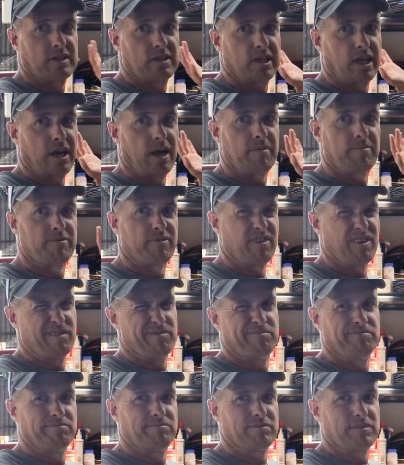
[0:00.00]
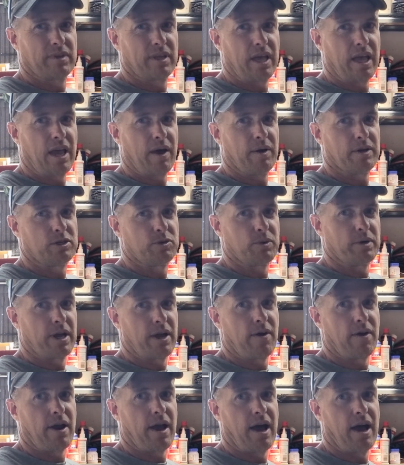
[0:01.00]
set up for an hour to an
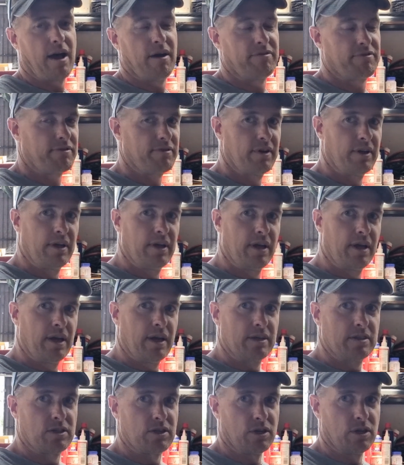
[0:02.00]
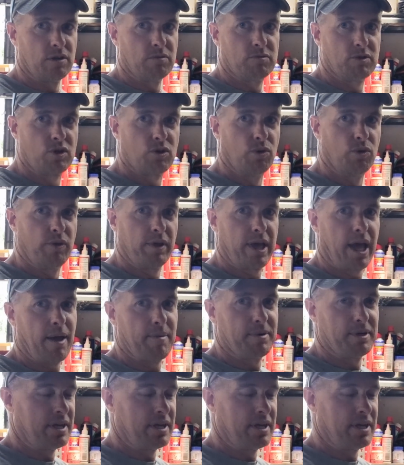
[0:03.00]
hour and a half to cool the cabin